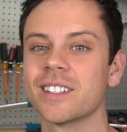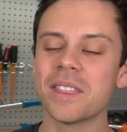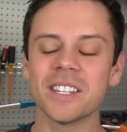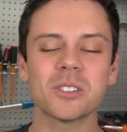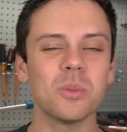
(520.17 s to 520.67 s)

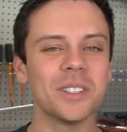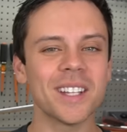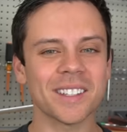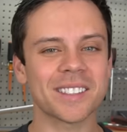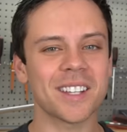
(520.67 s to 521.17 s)
But this will
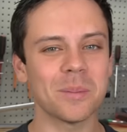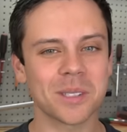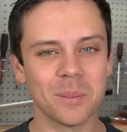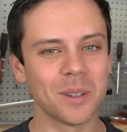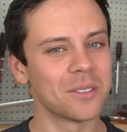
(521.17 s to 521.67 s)
not stop
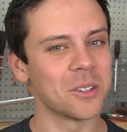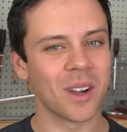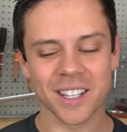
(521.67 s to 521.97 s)
some of you.